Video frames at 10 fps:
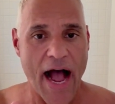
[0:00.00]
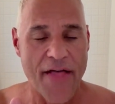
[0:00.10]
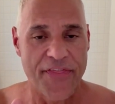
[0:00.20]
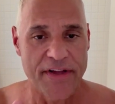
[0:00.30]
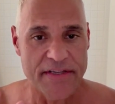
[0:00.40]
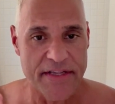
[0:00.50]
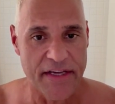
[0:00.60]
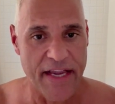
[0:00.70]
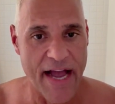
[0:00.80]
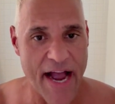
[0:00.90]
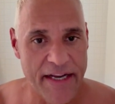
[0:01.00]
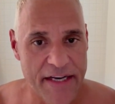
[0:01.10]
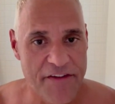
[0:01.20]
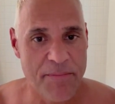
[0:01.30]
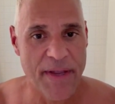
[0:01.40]
The
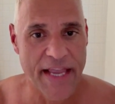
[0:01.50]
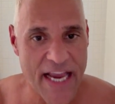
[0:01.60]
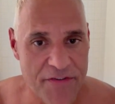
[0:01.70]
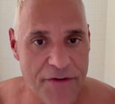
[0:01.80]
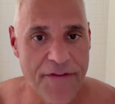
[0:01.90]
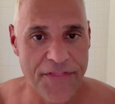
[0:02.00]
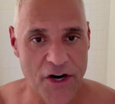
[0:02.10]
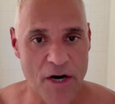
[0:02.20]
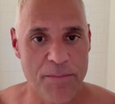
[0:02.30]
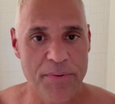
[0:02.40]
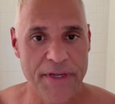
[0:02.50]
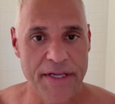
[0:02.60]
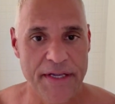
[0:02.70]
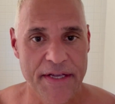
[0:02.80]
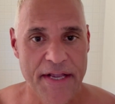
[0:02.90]
cognitive behavioral therapy
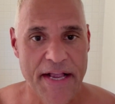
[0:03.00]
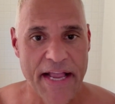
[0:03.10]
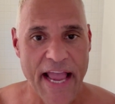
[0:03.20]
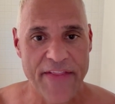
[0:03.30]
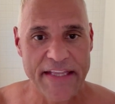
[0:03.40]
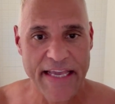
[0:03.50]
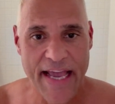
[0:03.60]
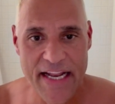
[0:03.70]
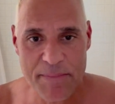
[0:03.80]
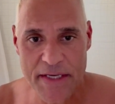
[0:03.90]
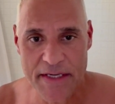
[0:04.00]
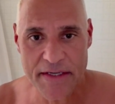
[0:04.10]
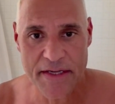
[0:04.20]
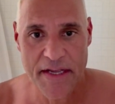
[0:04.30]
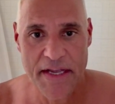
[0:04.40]
and the ketamine
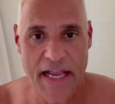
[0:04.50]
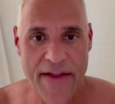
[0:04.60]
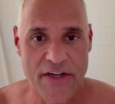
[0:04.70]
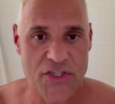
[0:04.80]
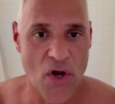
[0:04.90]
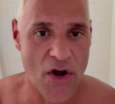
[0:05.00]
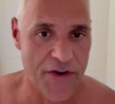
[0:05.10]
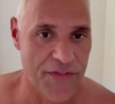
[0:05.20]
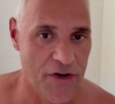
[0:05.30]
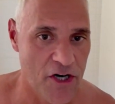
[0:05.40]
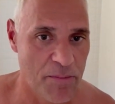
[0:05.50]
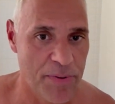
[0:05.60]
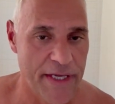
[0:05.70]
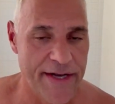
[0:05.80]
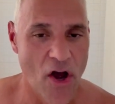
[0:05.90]
and the talk
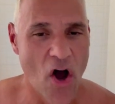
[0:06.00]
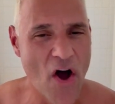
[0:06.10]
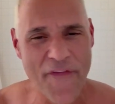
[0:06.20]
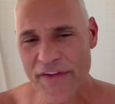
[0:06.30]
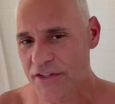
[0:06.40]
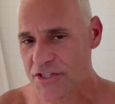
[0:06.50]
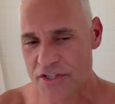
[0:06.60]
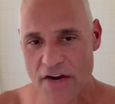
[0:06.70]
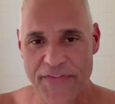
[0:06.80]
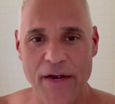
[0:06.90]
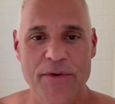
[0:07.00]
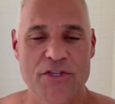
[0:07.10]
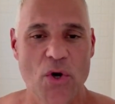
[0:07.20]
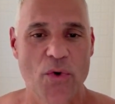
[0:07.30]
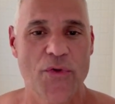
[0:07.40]
therapy and all of that stuff that I
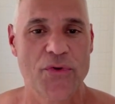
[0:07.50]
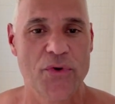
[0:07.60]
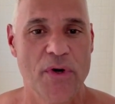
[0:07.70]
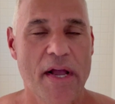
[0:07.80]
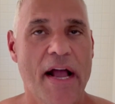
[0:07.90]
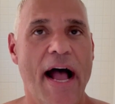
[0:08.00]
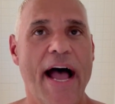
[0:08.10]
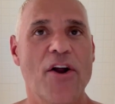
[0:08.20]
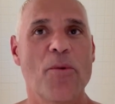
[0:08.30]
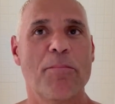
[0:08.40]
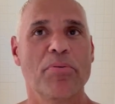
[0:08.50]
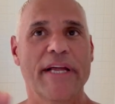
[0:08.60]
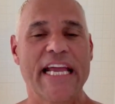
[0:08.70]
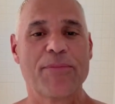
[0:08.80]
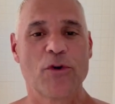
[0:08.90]
was going through, I don't
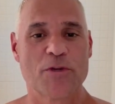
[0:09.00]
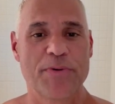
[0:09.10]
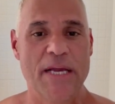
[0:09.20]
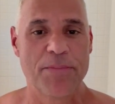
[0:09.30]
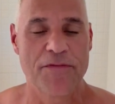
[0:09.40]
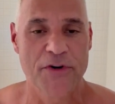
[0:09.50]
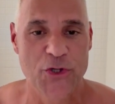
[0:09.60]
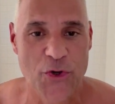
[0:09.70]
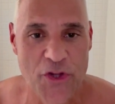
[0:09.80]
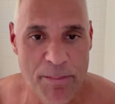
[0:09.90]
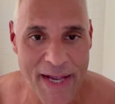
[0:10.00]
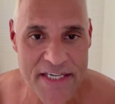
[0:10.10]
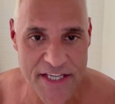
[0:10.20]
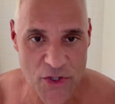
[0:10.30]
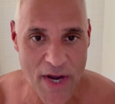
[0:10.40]
blame those people for doing the
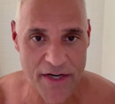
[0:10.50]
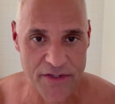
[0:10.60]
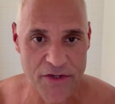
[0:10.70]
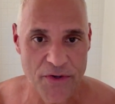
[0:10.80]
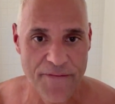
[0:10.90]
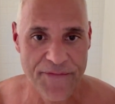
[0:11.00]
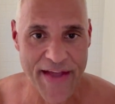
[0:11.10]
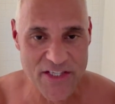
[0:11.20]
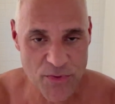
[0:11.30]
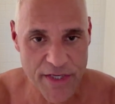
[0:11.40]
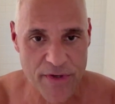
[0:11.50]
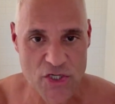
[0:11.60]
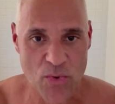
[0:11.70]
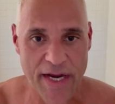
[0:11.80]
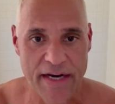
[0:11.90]
best they knew how to do. That's what they were
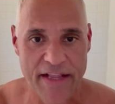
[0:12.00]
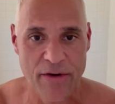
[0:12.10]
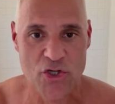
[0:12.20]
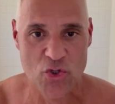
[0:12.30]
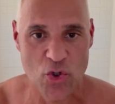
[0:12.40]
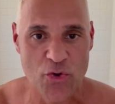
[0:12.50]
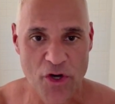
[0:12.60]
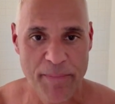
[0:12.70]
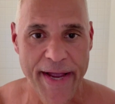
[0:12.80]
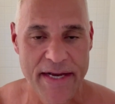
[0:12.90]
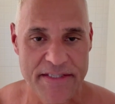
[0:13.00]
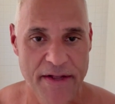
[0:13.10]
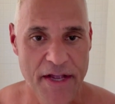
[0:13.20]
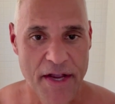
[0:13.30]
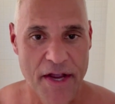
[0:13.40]
trained and they're doing their
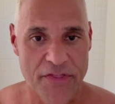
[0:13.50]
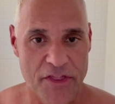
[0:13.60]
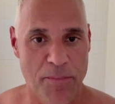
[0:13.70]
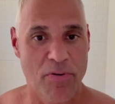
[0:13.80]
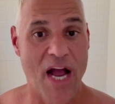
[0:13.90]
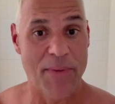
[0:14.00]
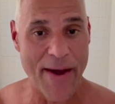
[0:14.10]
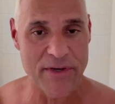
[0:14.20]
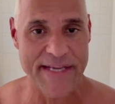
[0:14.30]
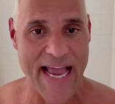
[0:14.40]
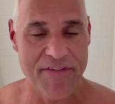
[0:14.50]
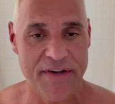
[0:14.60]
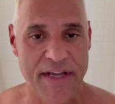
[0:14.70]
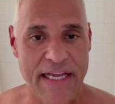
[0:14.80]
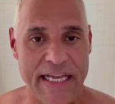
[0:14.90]
best. The problem I was having
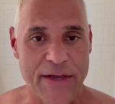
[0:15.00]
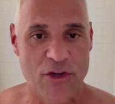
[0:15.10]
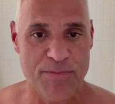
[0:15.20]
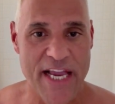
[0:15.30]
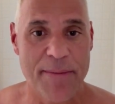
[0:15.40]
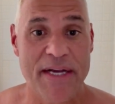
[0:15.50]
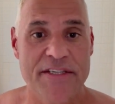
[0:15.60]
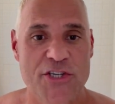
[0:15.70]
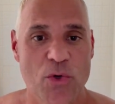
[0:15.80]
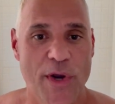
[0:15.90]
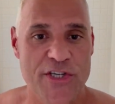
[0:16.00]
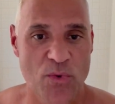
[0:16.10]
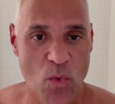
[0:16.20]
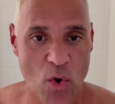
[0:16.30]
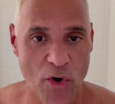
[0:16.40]
was making my
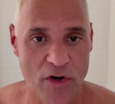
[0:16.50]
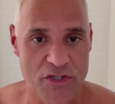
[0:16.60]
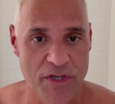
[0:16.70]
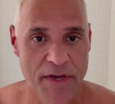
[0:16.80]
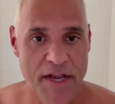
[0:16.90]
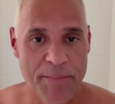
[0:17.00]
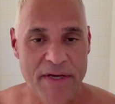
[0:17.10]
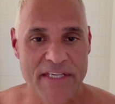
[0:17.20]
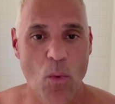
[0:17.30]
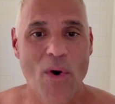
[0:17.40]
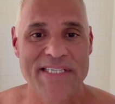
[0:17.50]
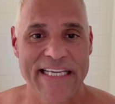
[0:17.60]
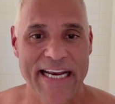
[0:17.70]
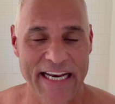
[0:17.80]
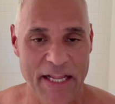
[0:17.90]
situation worse because I wasn't
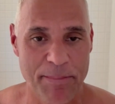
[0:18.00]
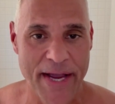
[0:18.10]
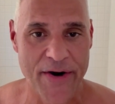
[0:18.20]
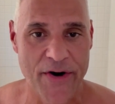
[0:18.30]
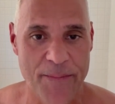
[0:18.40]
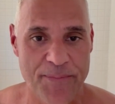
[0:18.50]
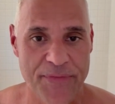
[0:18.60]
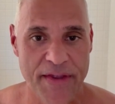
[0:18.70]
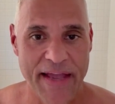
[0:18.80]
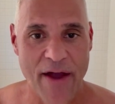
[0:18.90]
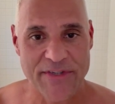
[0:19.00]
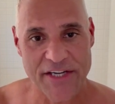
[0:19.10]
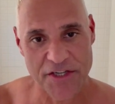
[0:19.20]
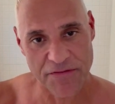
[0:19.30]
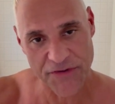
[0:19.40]
getting any better. I was
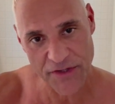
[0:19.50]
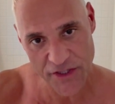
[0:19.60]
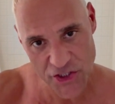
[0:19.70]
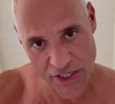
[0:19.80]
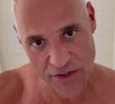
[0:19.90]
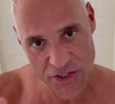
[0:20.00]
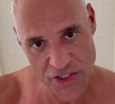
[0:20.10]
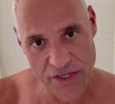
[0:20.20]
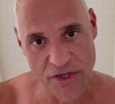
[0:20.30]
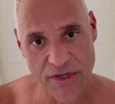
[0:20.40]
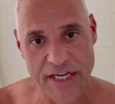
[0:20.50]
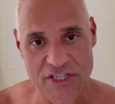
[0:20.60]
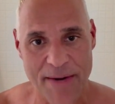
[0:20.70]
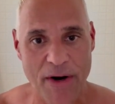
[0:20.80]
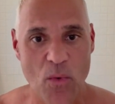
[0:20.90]
actually feeling shittier and shittier each
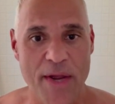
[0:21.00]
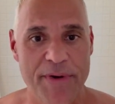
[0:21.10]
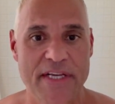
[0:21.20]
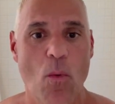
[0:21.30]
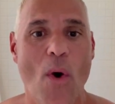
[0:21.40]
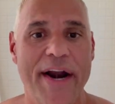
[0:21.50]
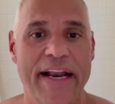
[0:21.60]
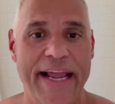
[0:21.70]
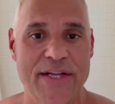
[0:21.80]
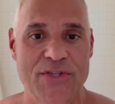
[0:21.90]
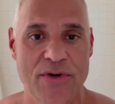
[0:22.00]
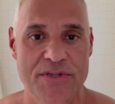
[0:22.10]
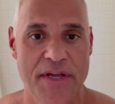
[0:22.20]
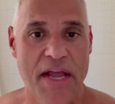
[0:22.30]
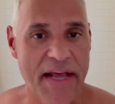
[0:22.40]
time I went because I wanted
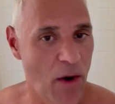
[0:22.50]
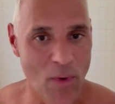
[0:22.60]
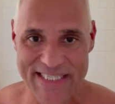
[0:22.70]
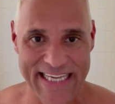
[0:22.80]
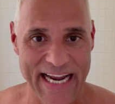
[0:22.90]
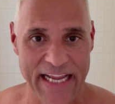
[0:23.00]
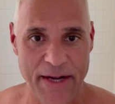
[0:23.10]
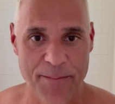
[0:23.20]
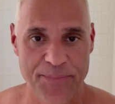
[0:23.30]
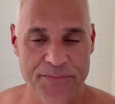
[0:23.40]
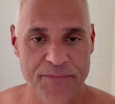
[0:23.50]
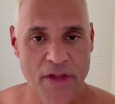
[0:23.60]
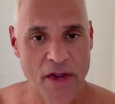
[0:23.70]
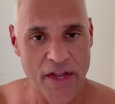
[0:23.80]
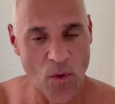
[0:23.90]
answers and I wasn't getting them.
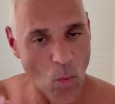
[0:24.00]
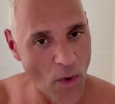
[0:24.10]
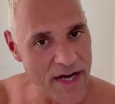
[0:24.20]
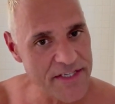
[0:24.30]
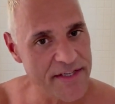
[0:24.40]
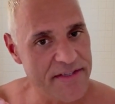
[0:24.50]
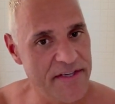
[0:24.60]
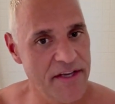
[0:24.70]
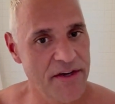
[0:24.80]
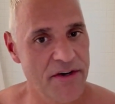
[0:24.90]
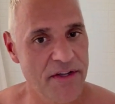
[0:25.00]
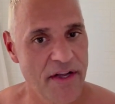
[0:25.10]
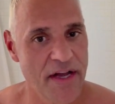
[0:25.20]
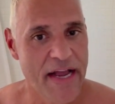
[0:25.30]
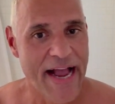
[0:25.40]
It wasn't until
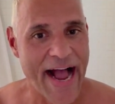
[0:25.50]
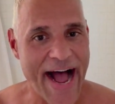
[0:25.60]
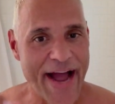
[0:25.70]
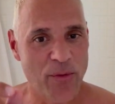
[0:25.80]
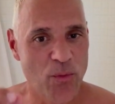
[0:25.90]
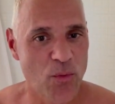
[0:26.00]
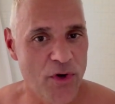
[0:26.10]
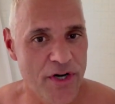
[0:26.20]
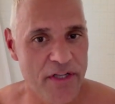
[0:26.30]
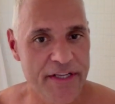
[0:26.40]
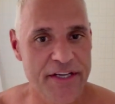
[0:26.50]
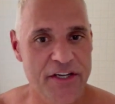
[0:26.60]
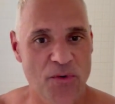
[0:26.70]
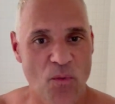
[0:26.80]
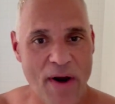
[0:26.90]
I really
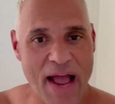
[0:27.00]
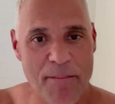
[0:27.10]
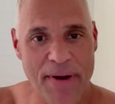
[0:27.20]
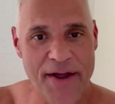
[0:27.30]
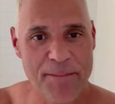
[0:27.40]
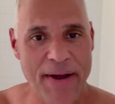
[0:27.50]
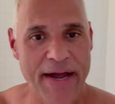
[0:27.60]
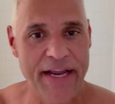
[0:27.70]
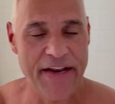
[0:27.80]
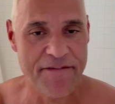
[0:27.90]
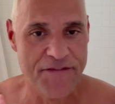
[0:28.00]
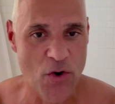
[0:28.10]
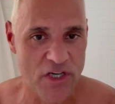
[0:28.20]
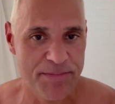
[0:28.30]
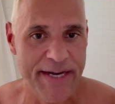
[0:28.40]
could wrap my mind and
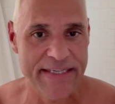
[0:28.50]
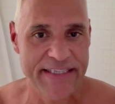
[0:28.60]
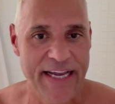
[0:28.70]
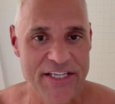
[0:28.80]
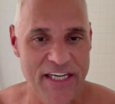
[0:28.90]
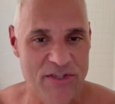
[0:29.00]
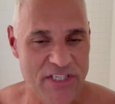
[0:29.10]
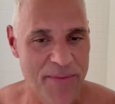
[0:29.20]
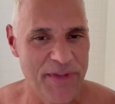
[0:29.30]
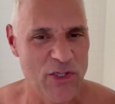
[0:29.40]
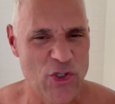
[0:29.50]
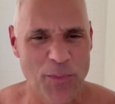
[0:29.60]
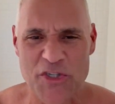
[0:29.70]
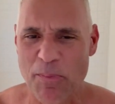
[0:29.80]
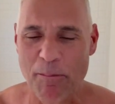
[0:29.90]
focus my attention on something so
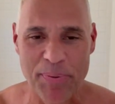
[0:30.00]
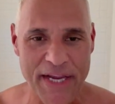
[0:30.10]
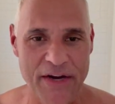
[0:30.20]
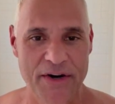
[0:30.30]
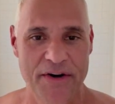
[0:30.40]
much bigger